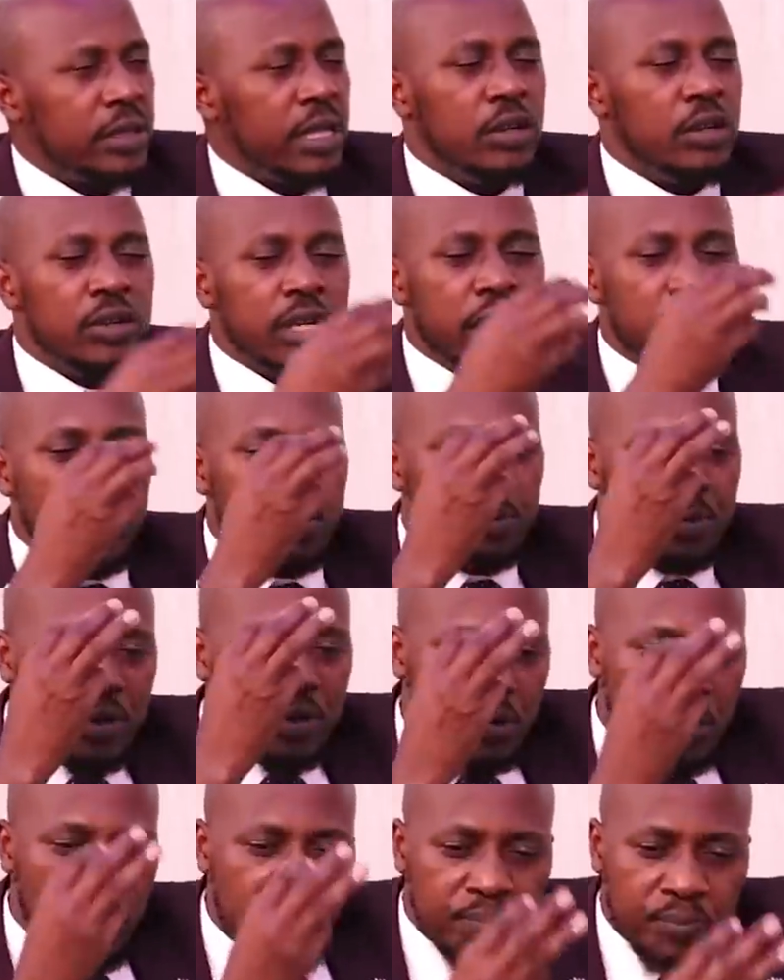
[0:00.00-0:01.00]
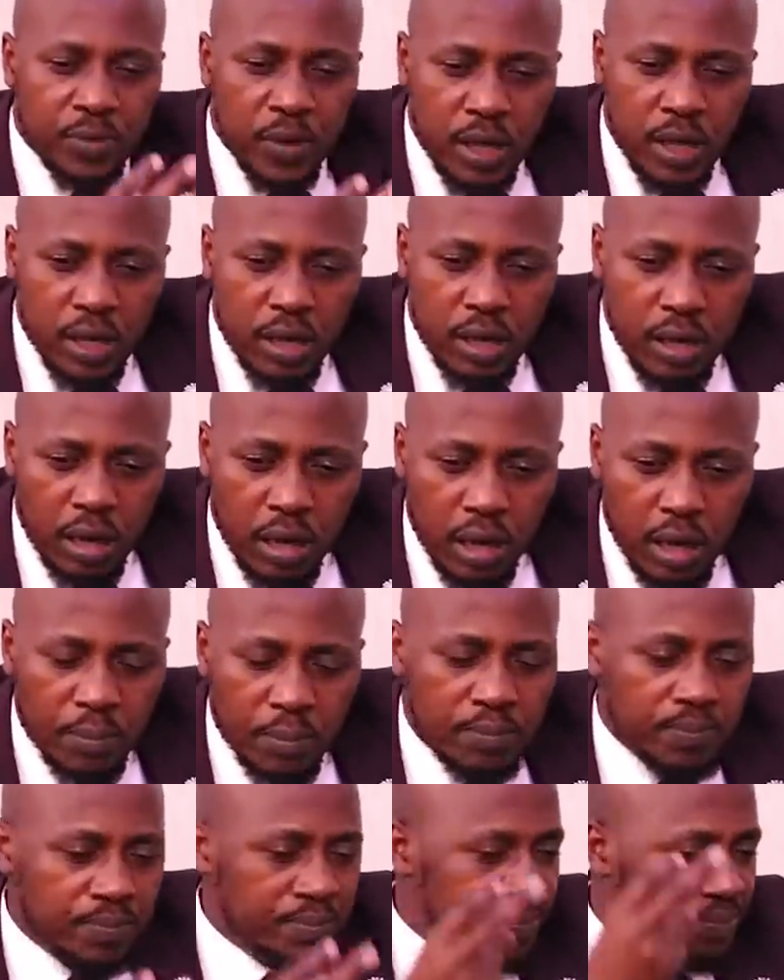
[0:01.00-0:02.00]
They don't help you
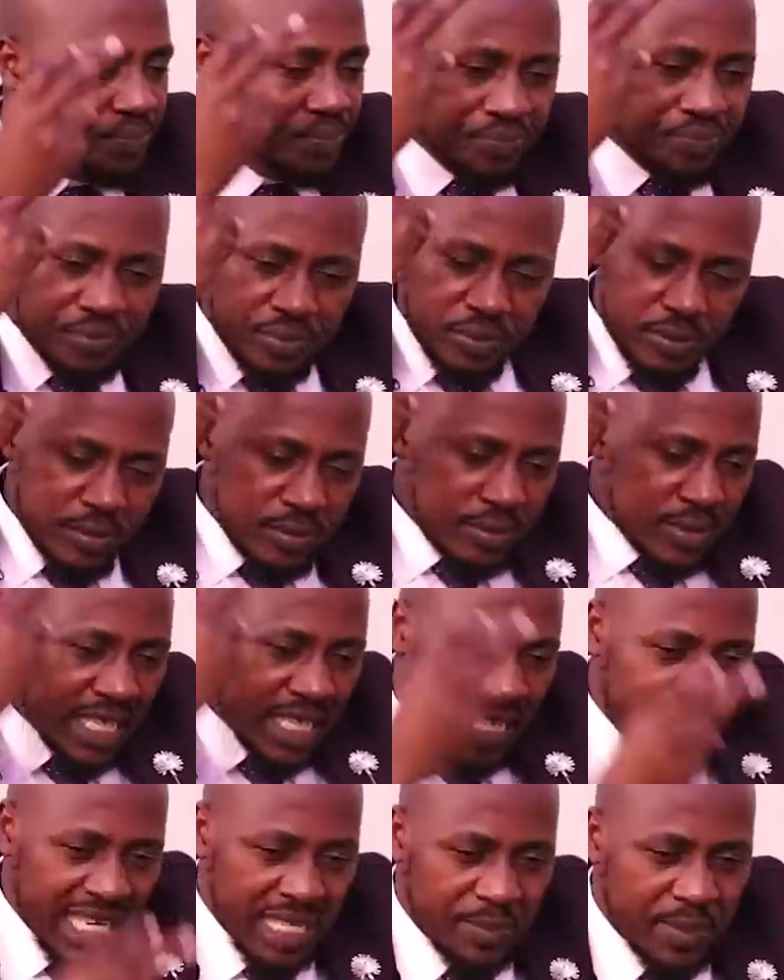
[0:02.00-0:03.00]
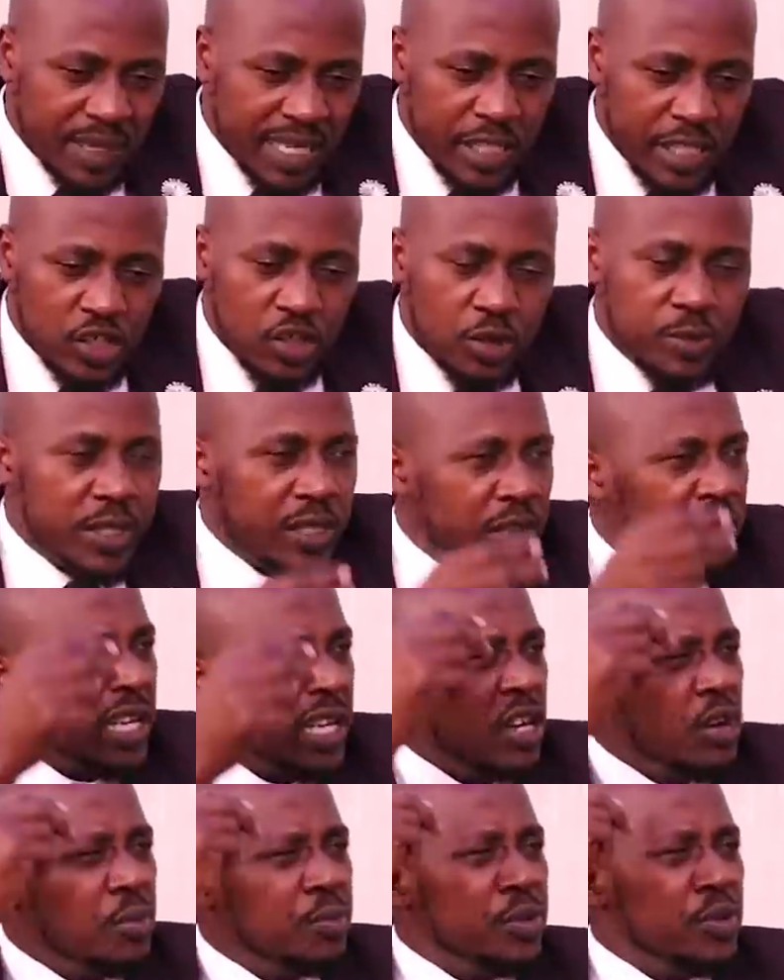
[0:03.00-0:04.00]
get better jobs, they don't
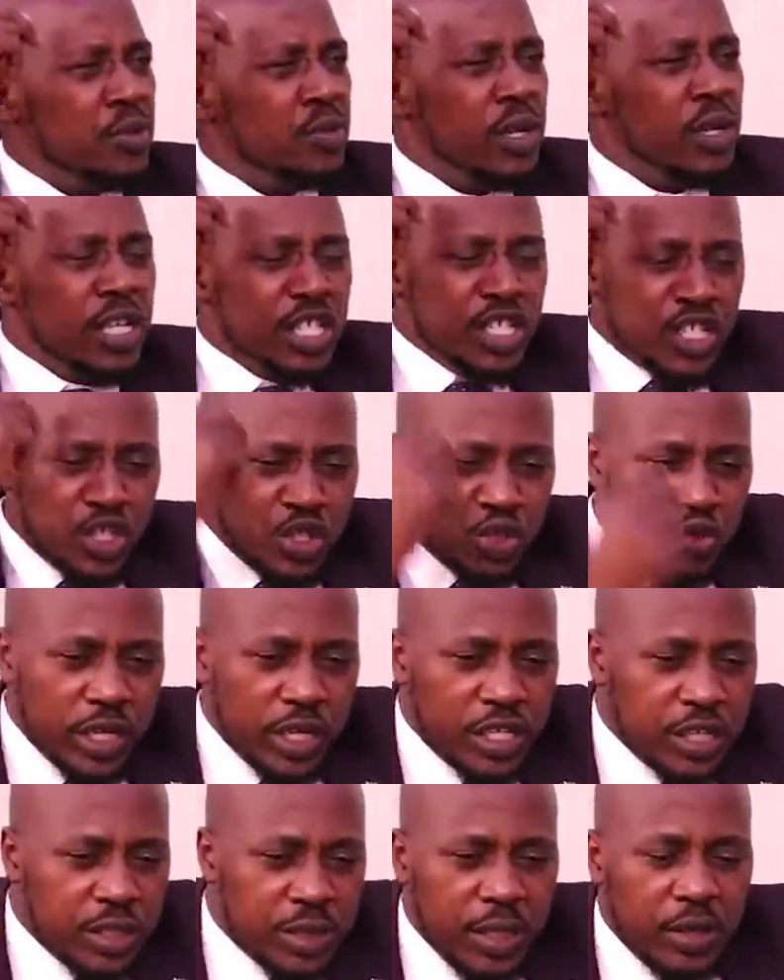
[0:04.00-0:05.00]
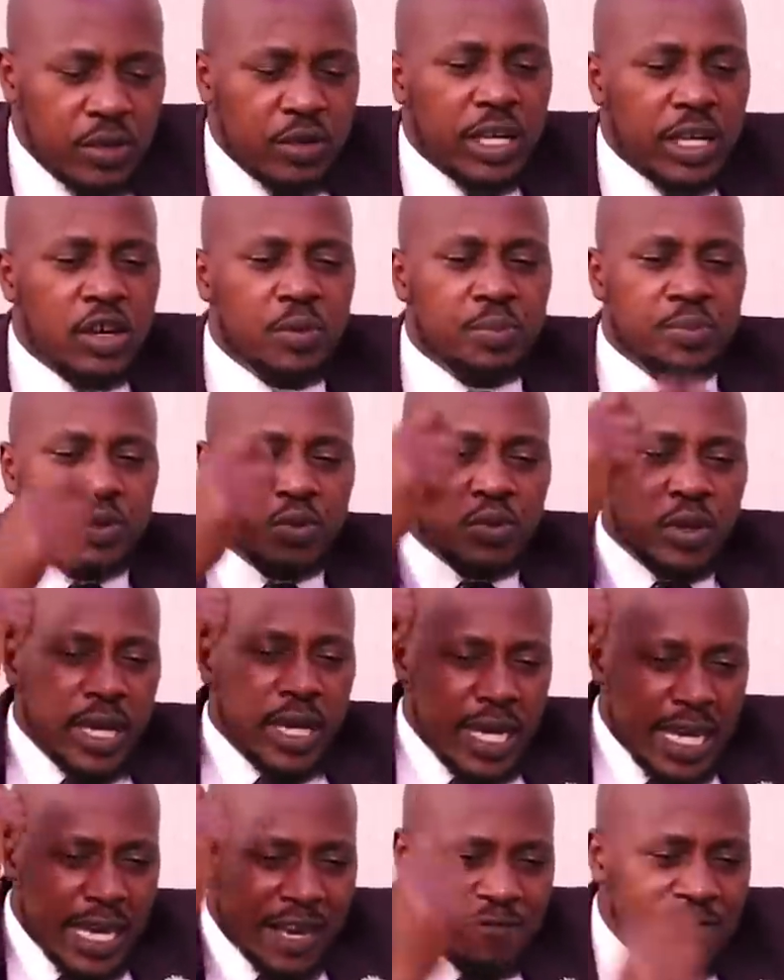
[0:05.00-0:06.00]
help you stretch, they don't help you
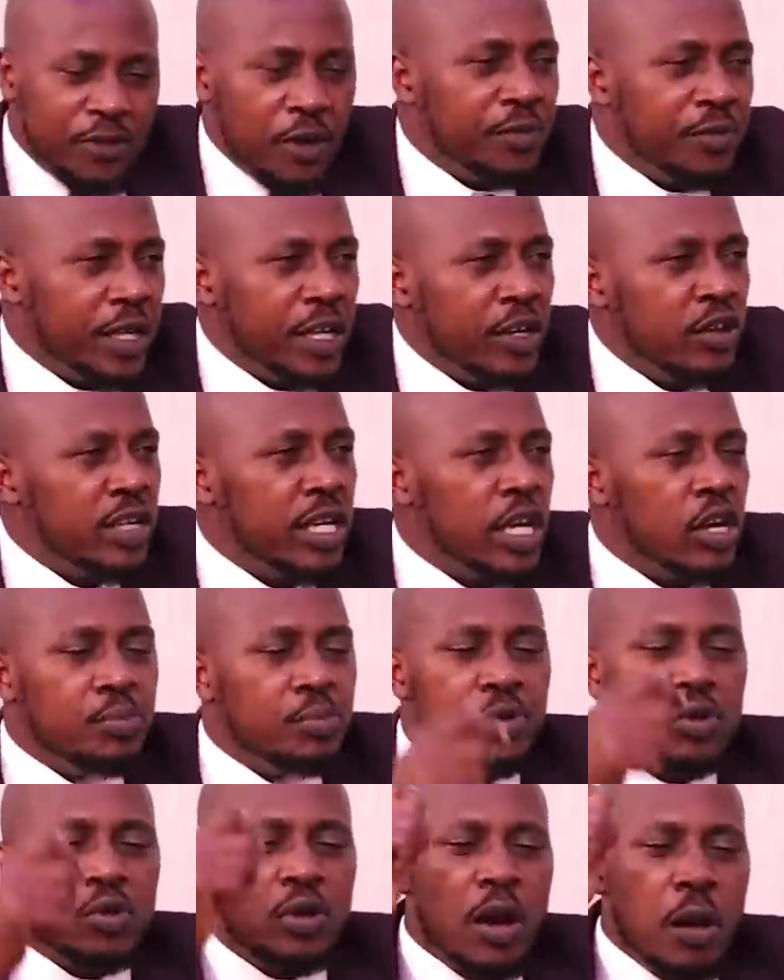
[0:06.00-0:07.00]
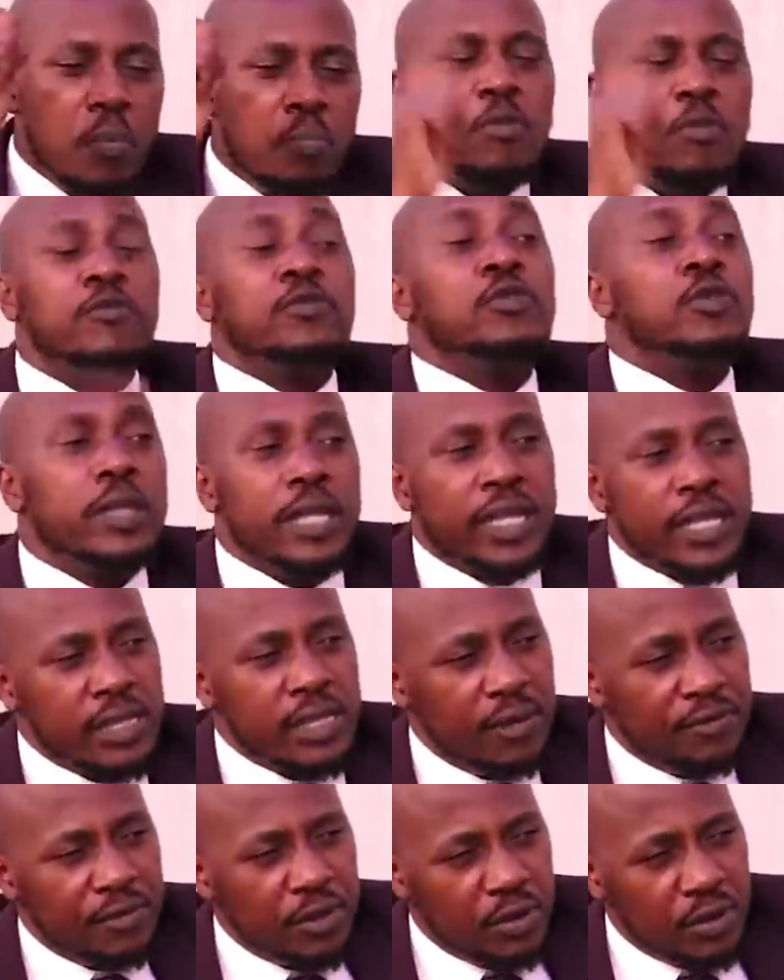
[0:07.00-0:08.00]
evolve, they don't help you move to the
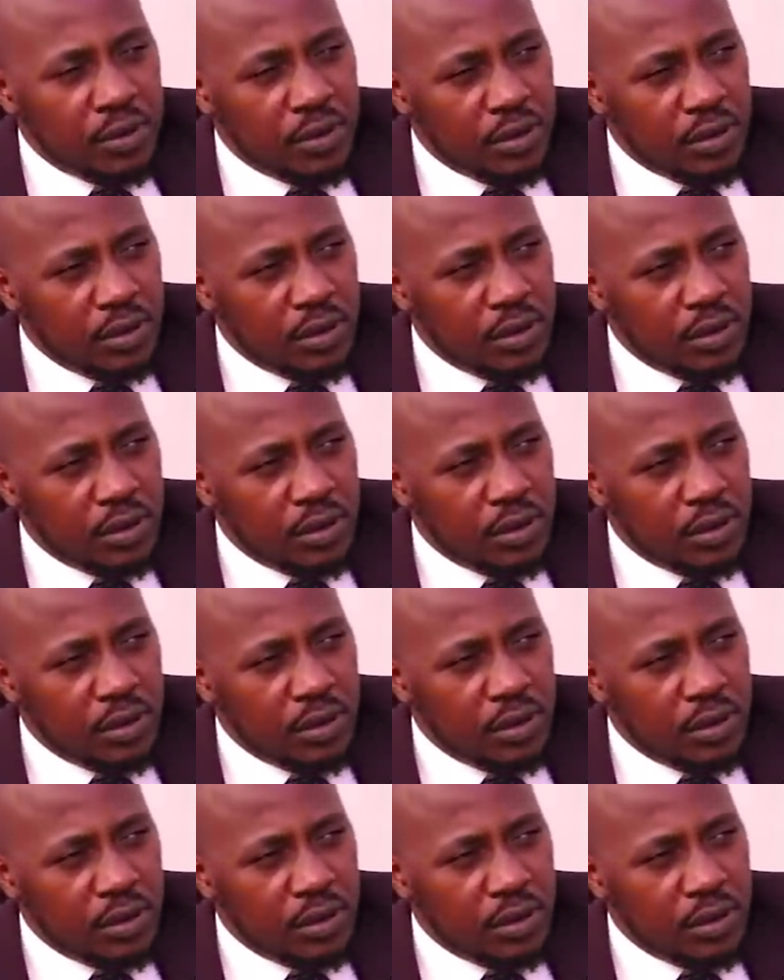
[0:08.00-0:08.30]
next level.